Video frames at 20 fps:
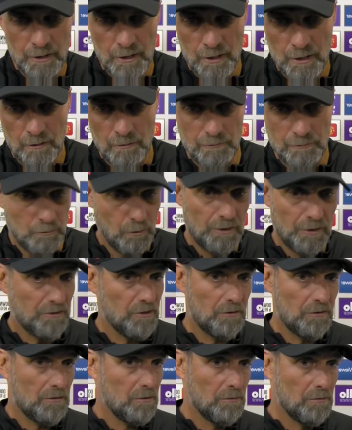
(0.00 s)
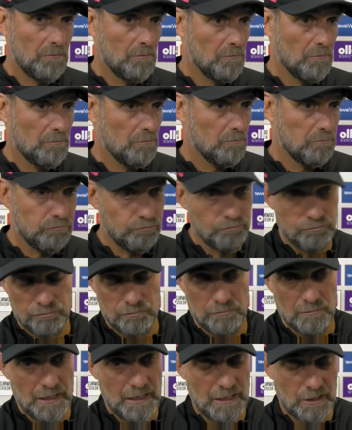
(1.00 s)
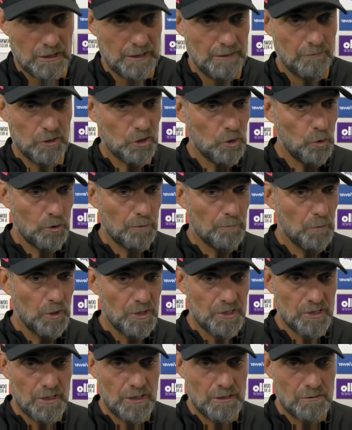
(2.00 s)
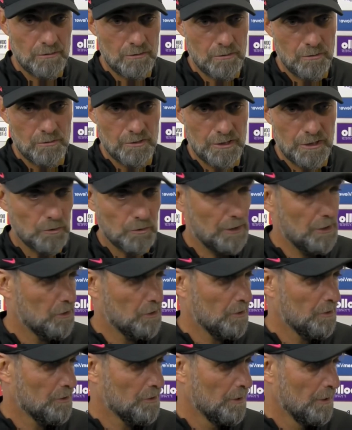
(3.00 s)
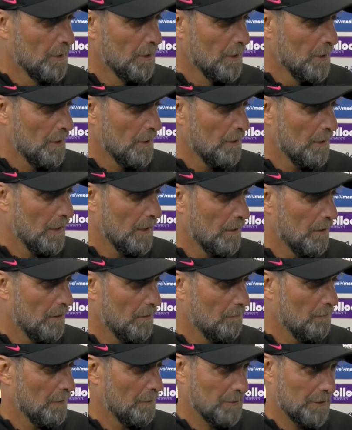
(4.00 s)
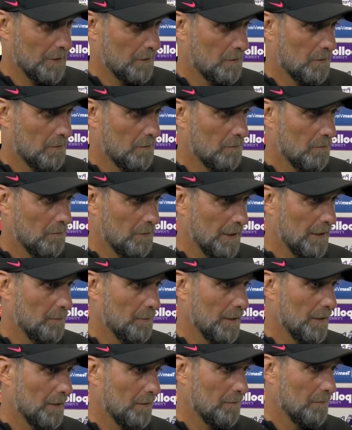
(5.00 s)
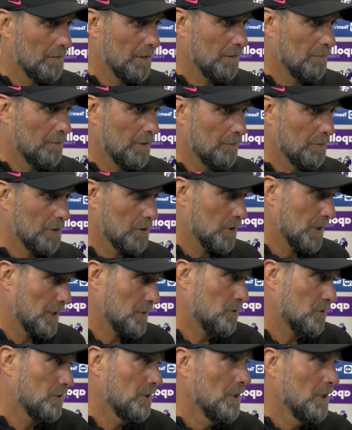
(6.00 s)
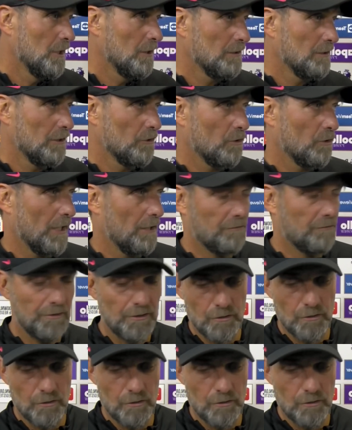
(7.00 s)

We wanted actually, we showed the boys two situations uh, where we did really well and where we just didn't arrive in the right